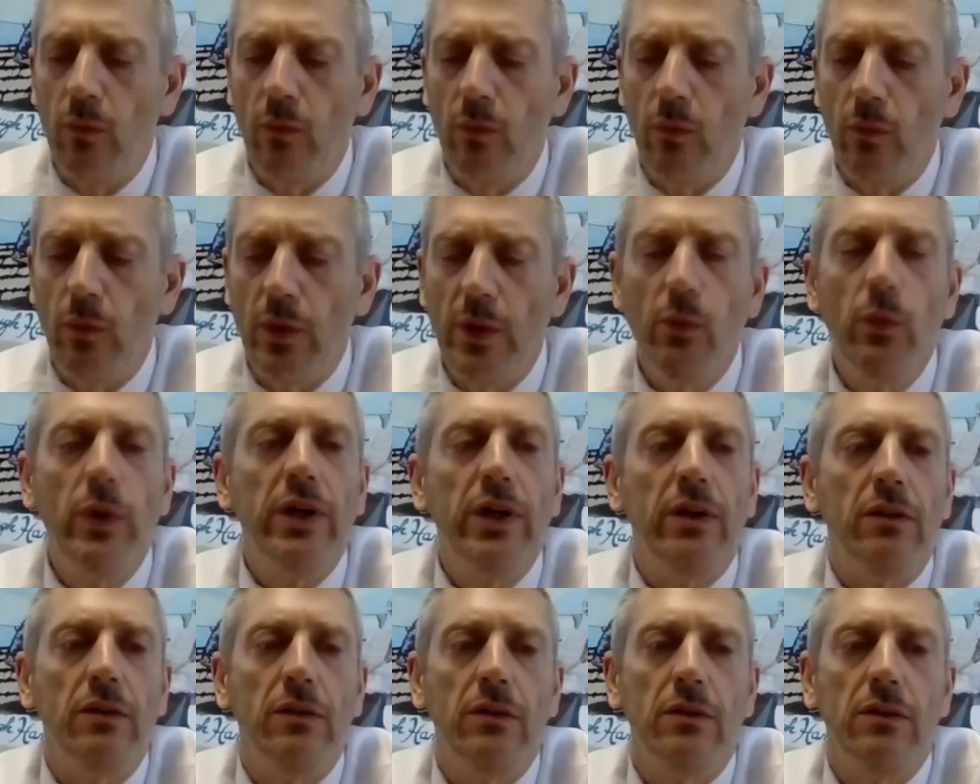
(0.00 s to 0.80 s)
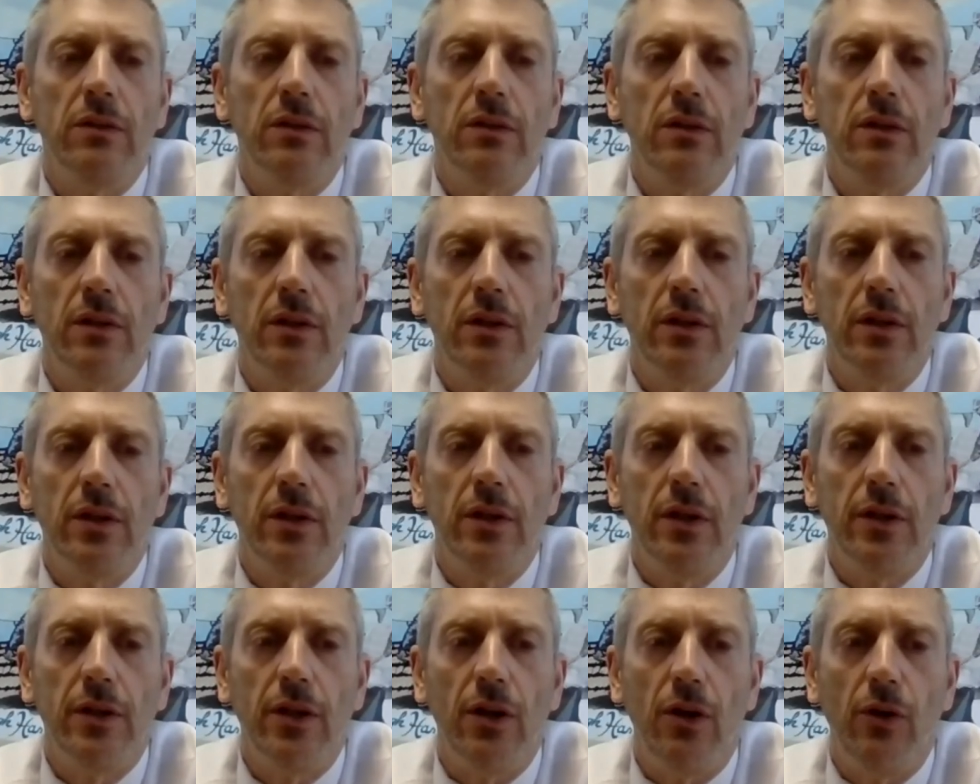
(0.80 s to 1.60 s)
we will.
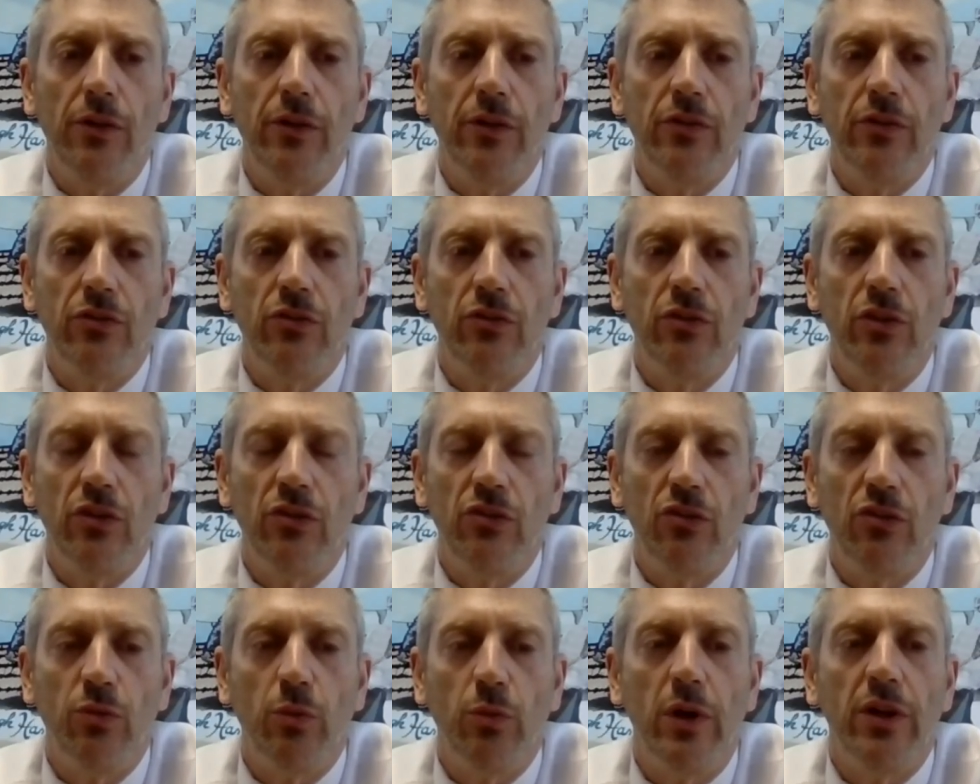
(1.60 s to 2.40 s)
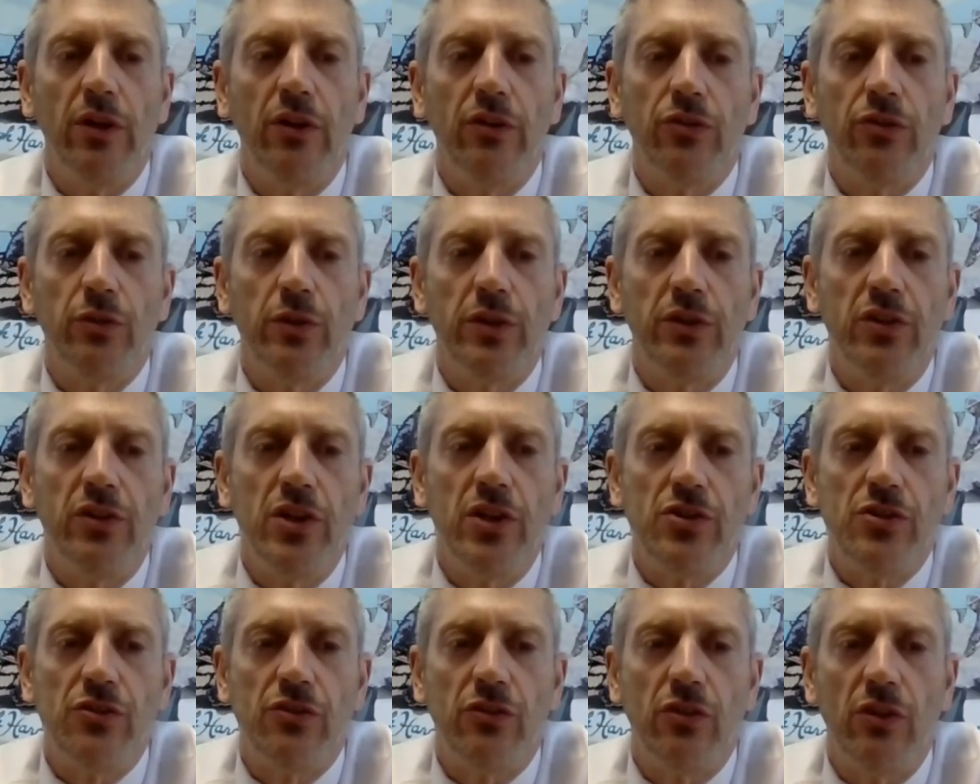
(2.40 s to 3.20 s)
And, you know, this is what history
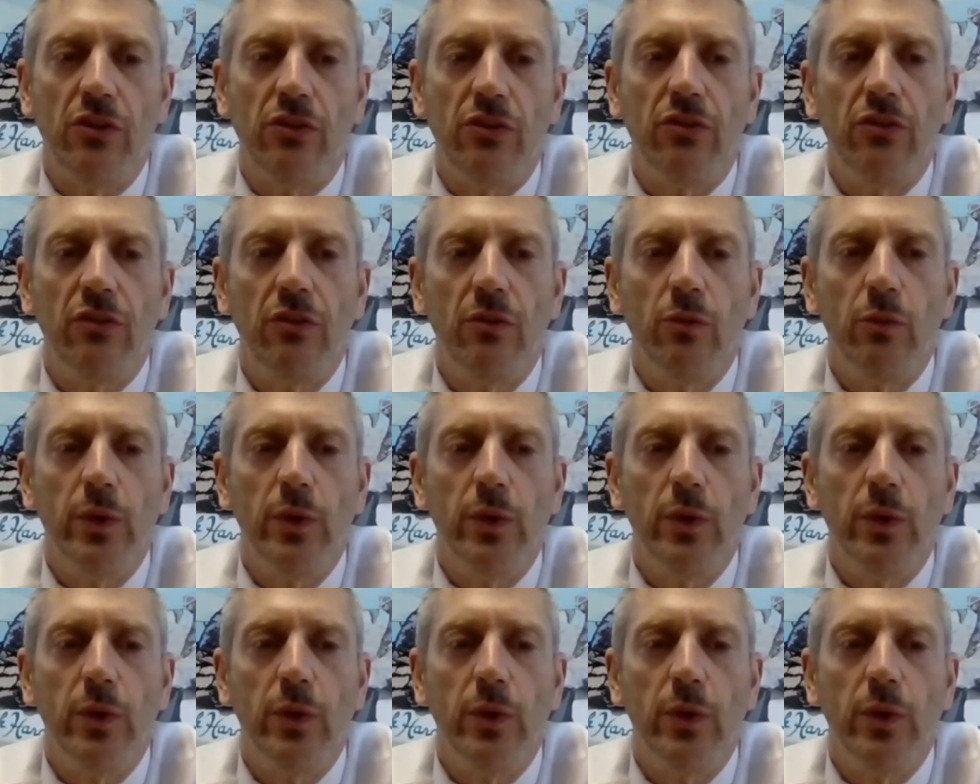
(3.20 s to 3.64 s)
teaches us.